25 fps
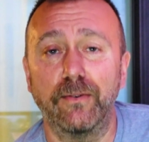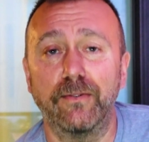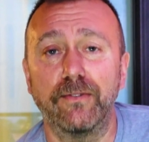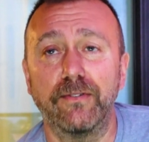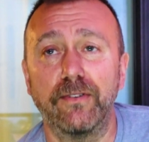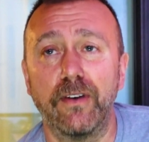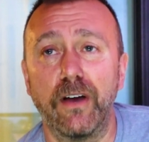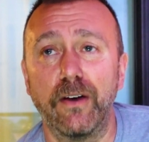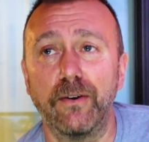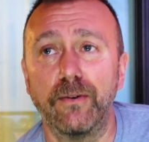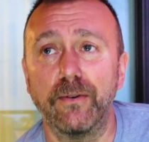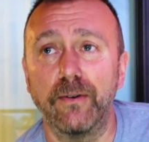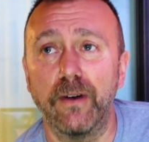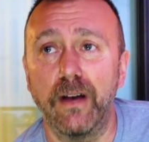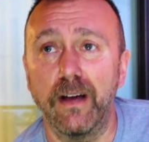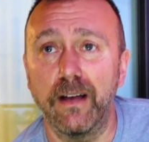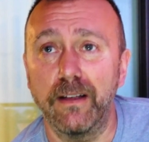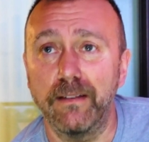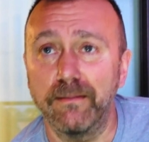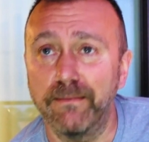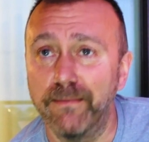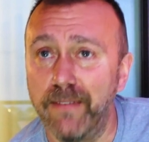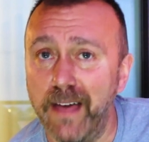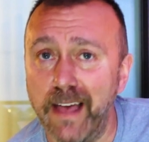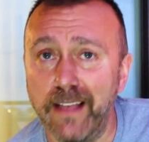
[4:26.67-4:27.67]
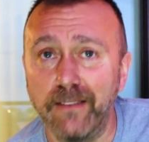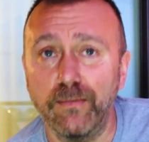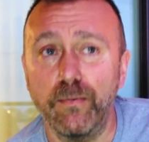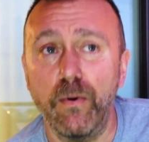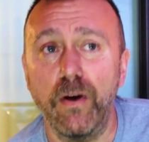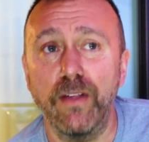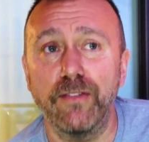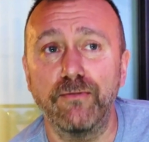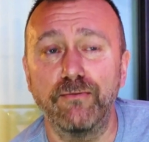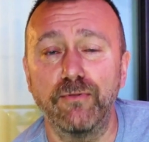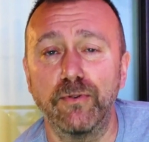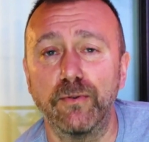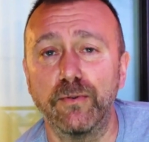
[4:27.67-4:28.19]
So that's why
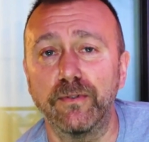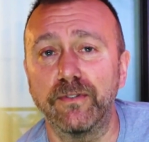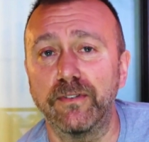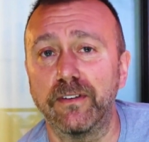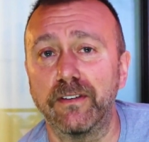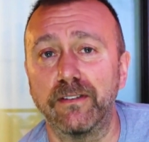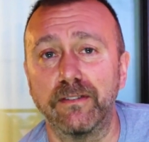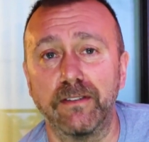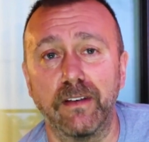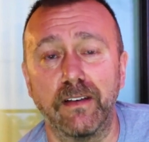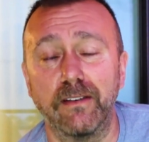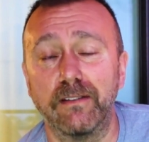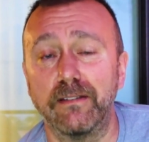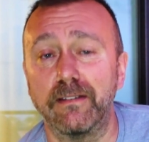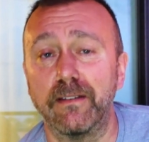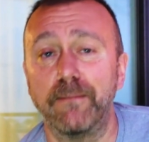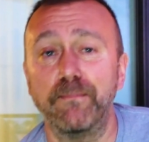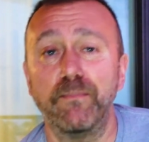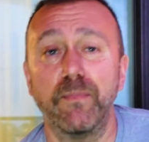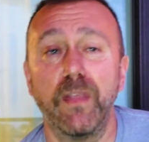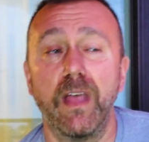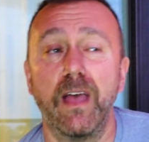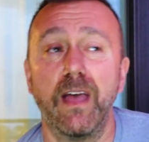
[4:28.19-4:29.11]
the rules exist.